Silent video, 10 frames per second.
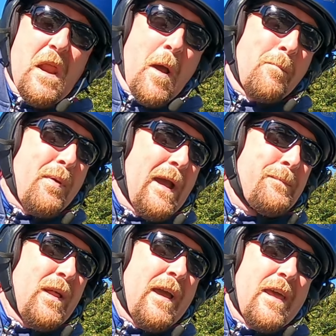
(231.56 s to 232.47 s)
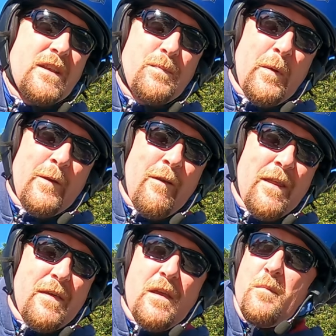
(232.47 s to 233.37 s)
not a pipeline expert or
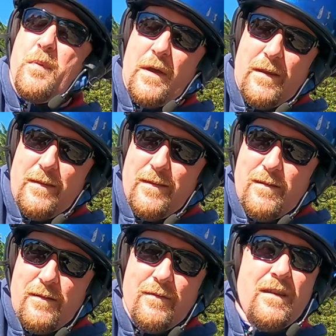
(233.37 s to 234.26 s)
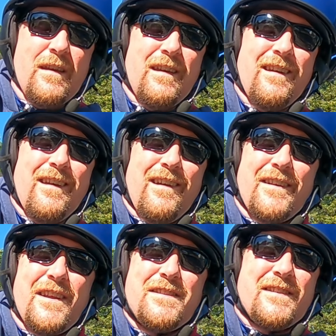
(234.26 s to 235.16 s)
anything, but you know,
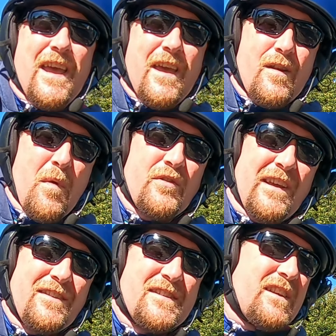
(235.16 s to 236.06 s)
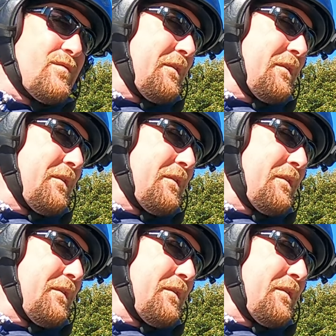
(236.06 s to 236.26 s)
I did stay at a Motel 6